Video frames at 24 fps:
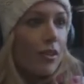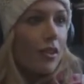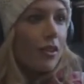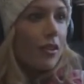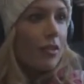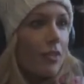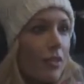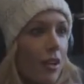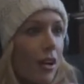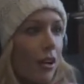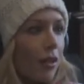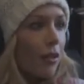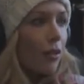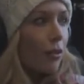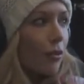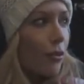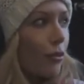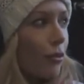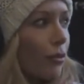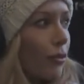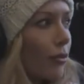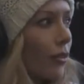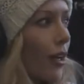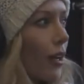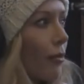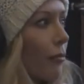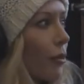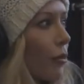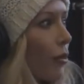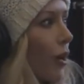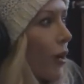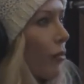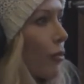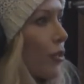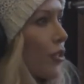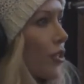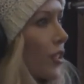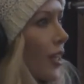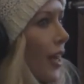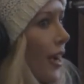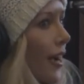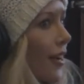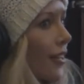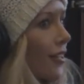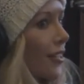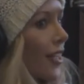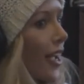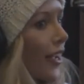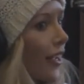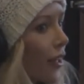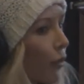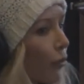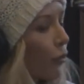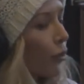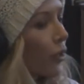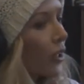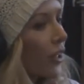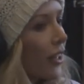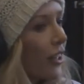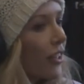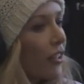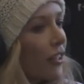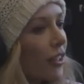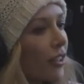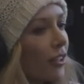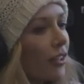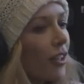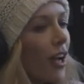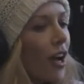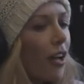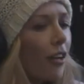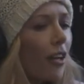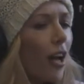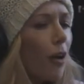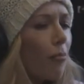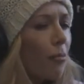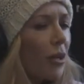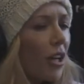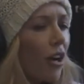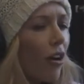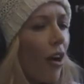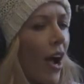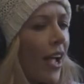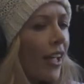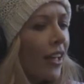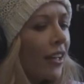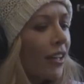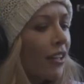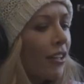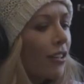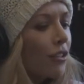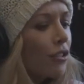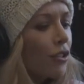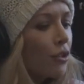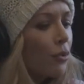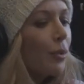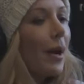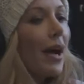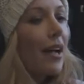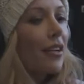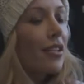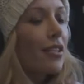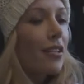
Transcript: So I'm the wrong person to ask. I get really into not BO. I get into sweat.